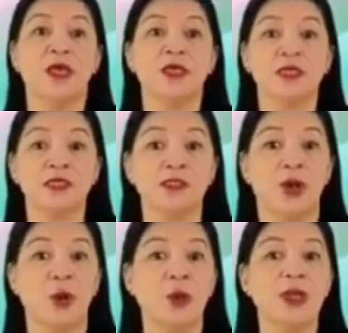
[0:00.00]
It is the
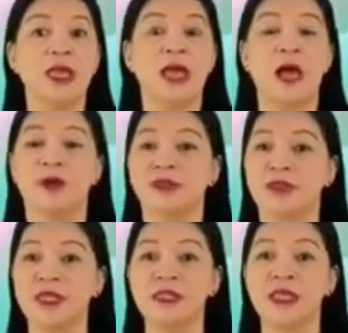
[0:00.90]
only
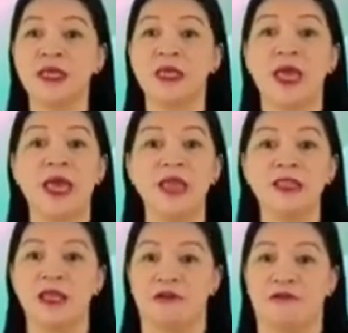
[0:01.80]
authentic
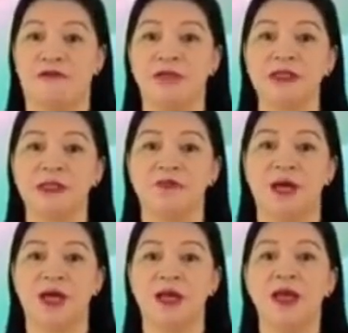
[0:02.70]
ethnic
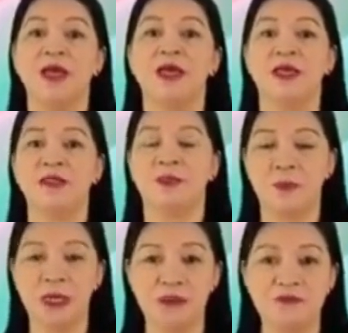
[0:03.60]
festival in the
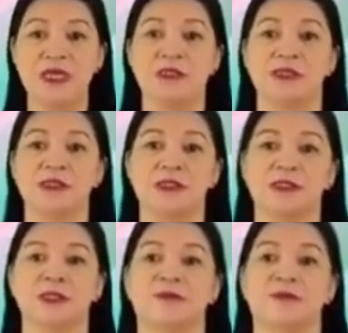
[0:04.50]
Philippines.